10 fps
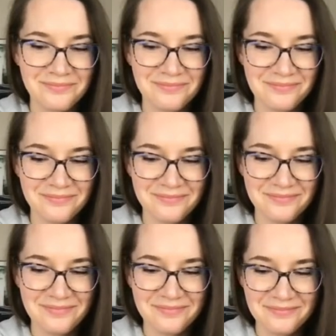
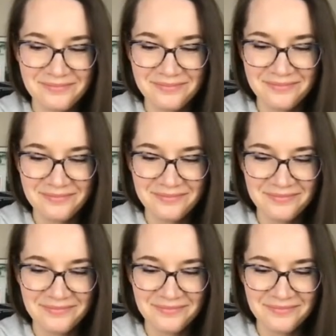
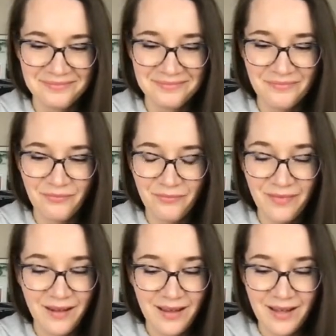
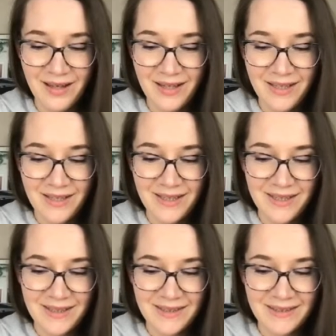
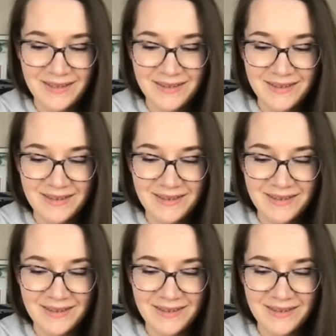(silent)